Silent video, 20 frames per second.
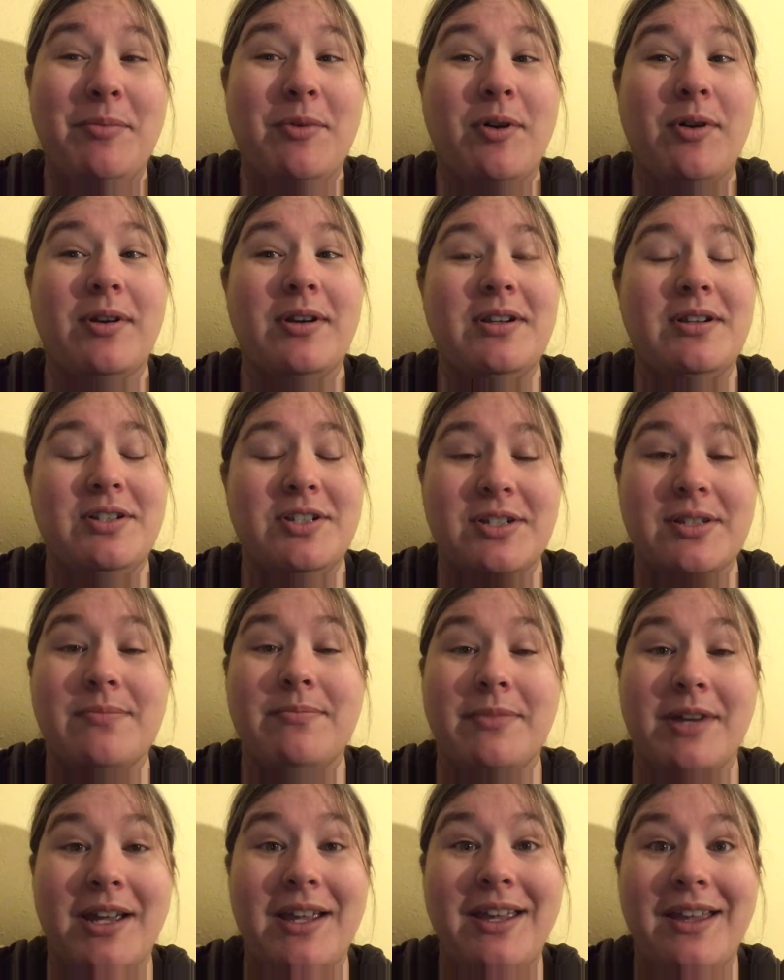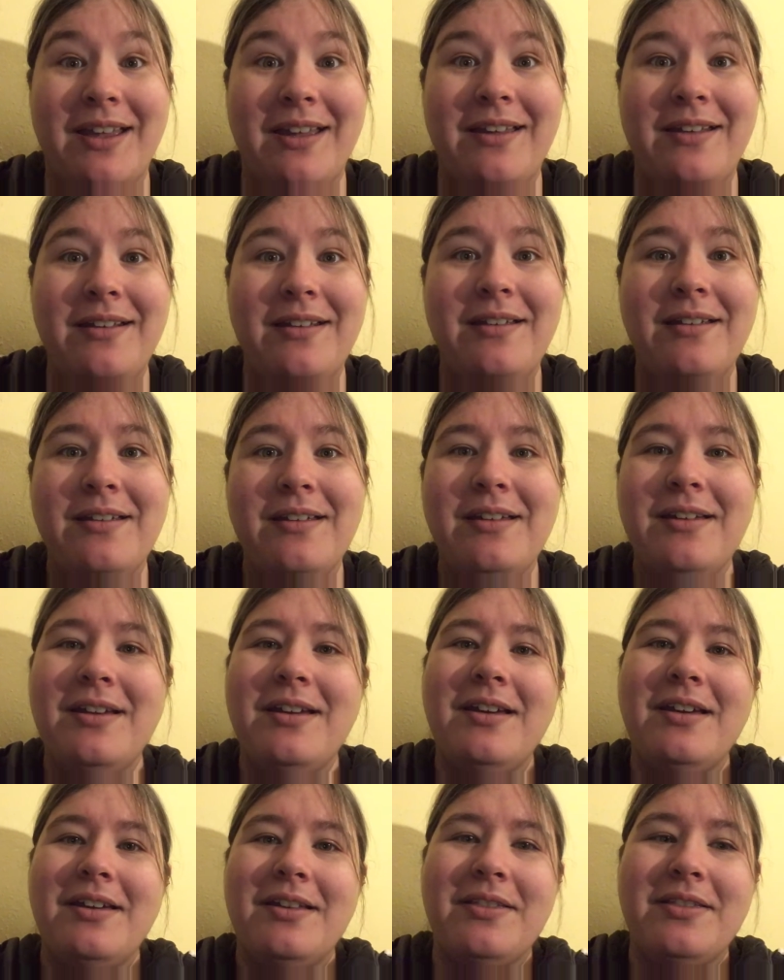more in just my head
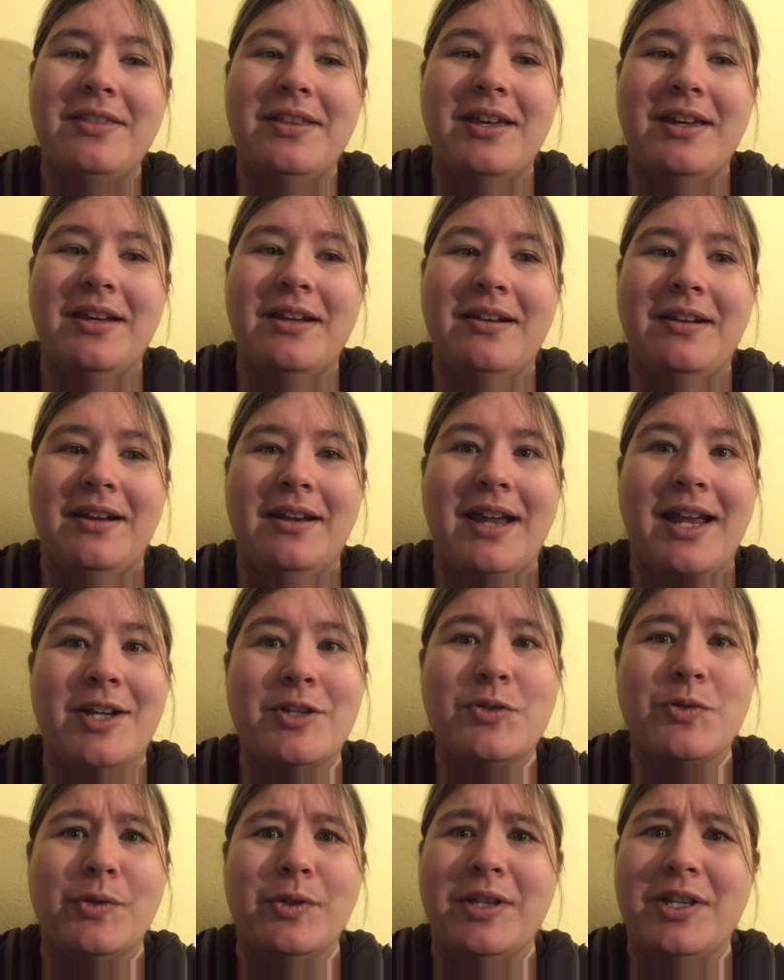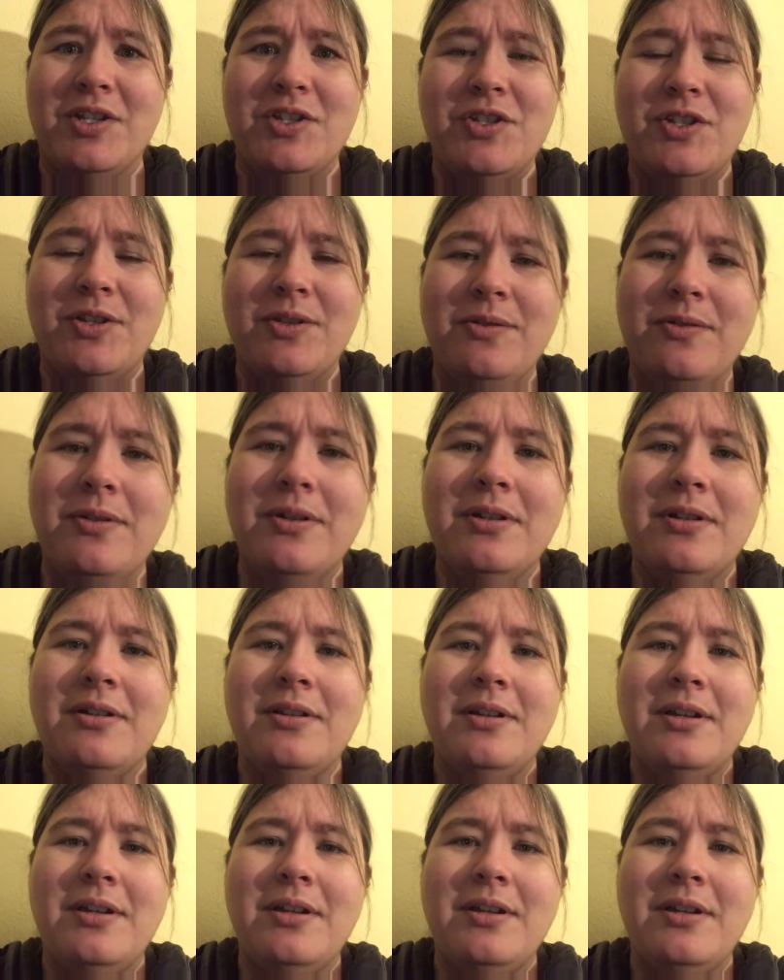than an actual issue.